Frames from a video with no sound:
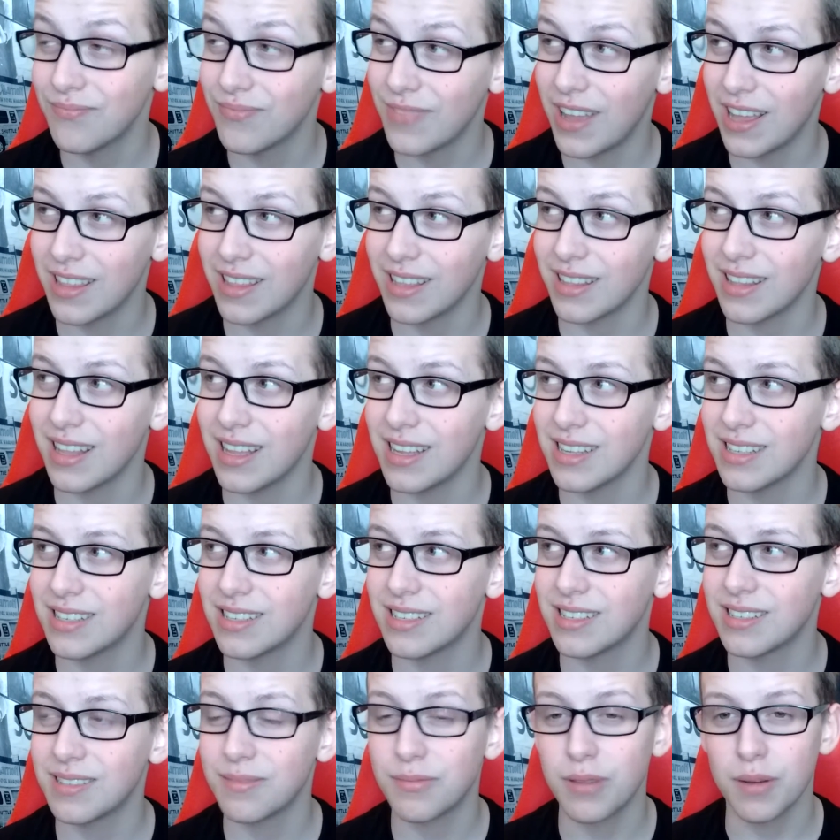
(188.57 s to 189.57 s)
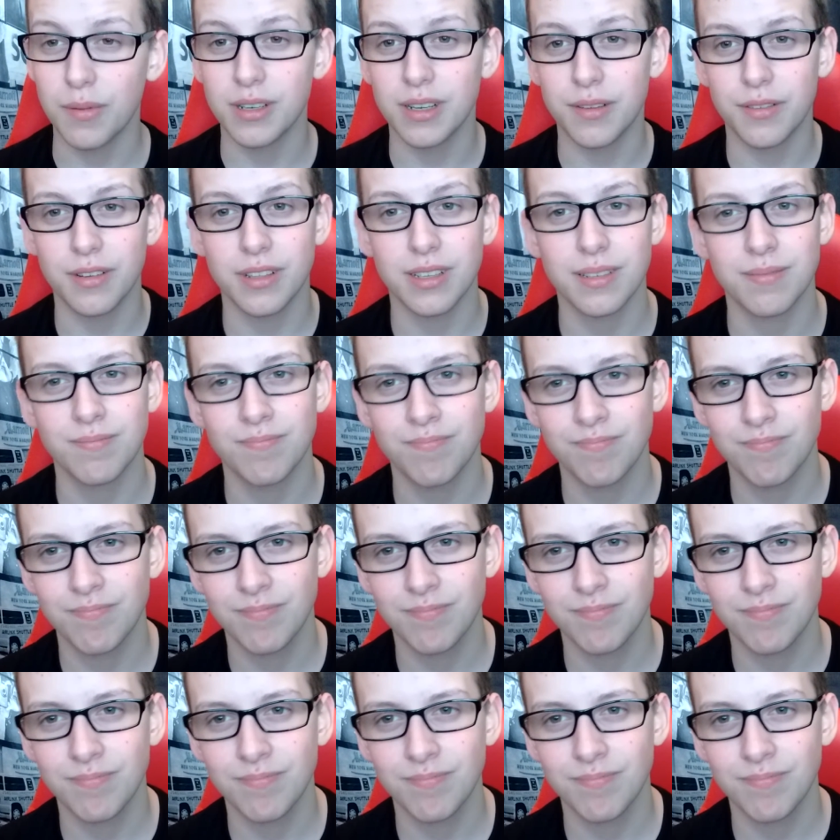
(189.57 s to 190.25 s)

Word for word: I think that's pretty much everything